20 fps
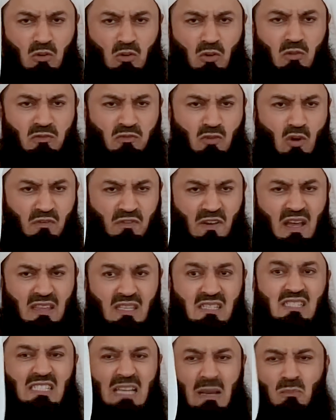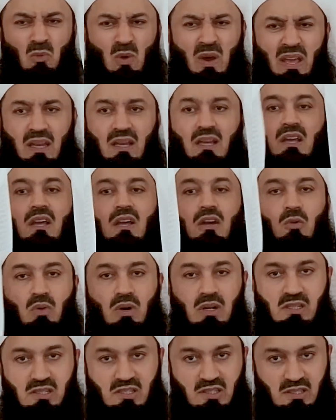your forefathers, somewhere
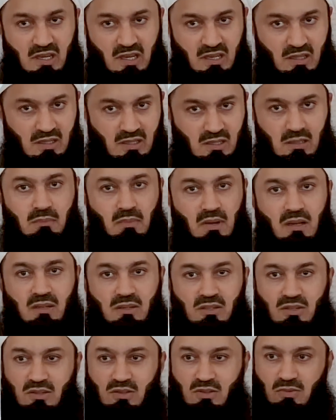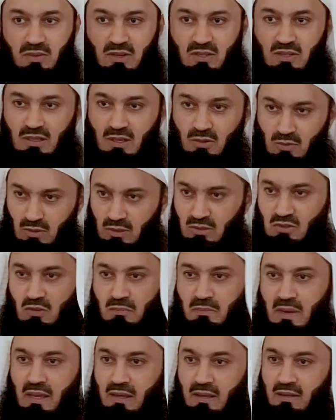was in a similar situation. They were
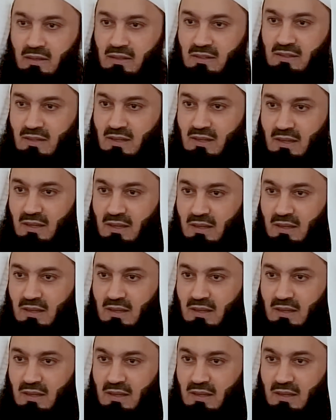also migrants.